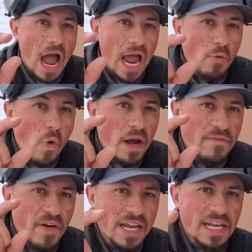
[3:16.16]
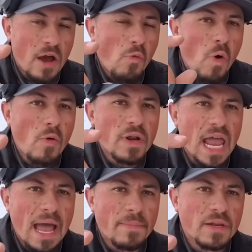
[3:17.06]
I want to find out what would
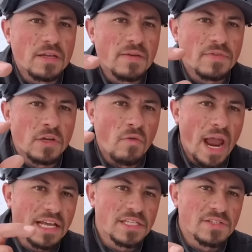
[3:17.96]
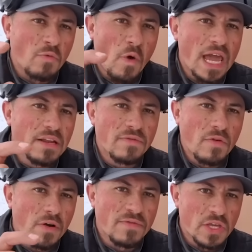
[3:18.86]
happen if the grass is right in
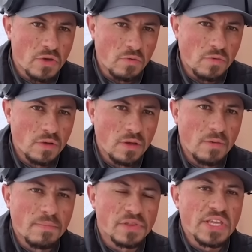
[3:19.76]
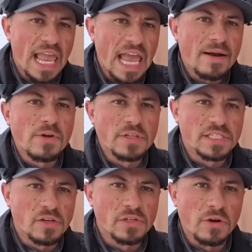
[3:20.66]
front of you, but the animal
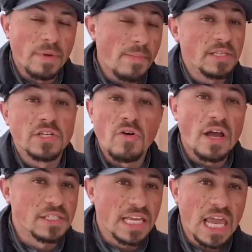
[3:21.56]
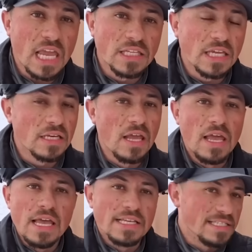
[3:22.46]
is clear. Maybe it's across a canyon,
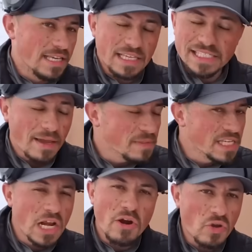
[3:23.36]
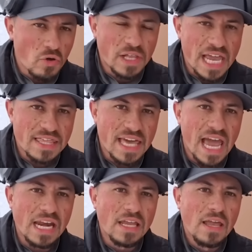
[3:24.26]
some scenario like
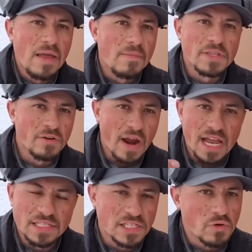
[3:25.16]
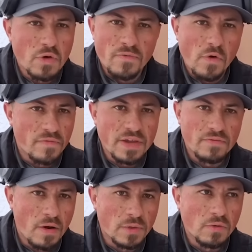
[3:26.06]
that, but the grass is 3 or 4 feet
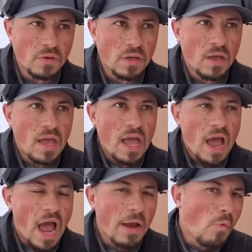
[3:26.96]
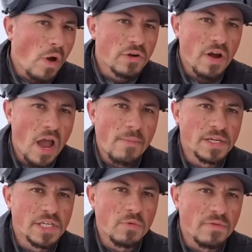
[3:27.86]
from you. I wonder how
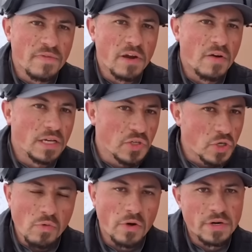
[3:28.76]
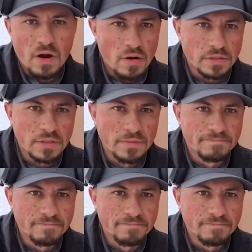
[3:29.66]
much it would veer at 200 yards.